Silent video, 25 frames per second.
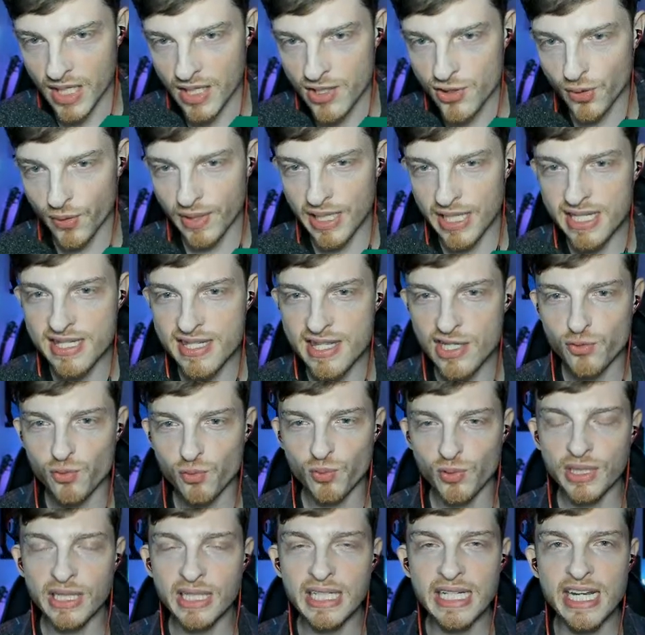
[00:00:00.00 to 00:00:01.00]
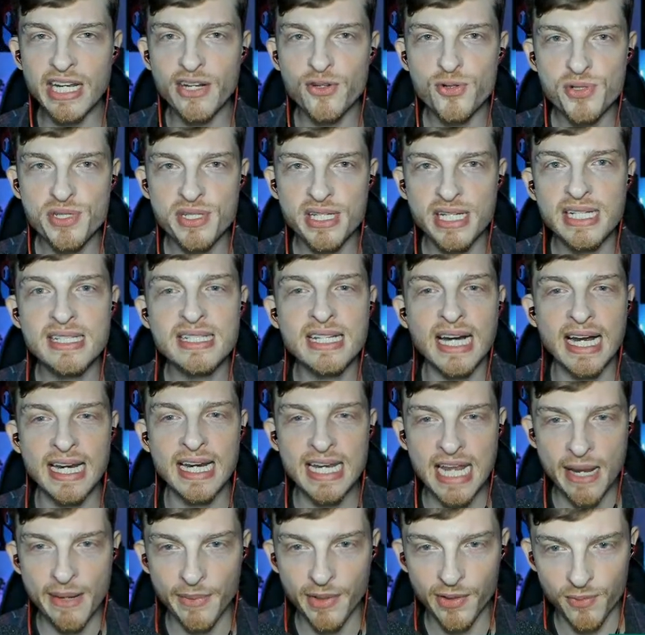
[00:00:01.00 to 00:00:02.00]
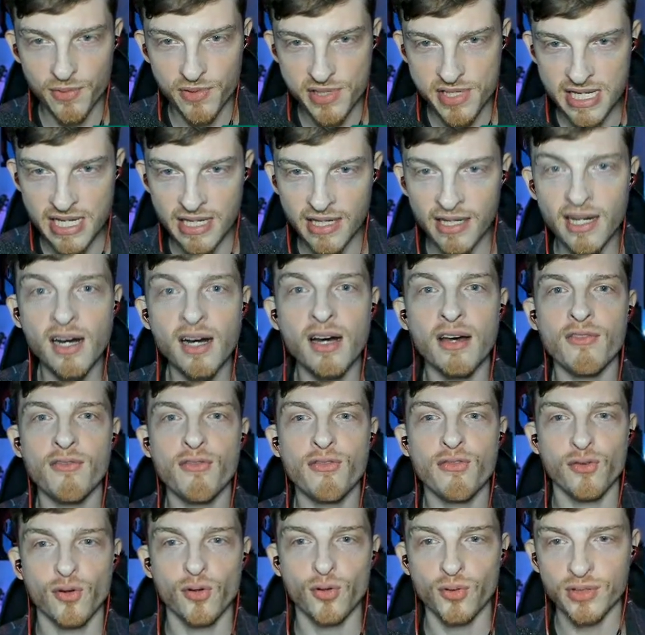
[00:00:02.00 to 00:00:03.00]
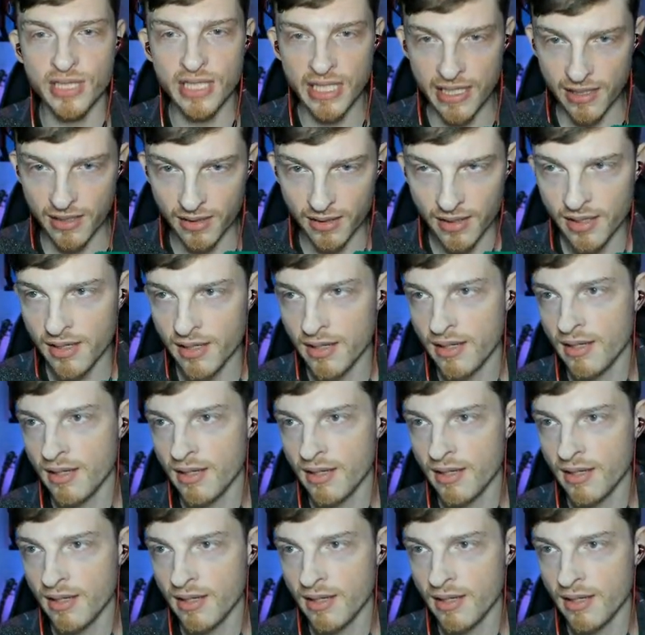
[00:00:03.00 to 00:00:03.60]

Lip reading: So it is this really interesting dynamic we're seeing unfold here.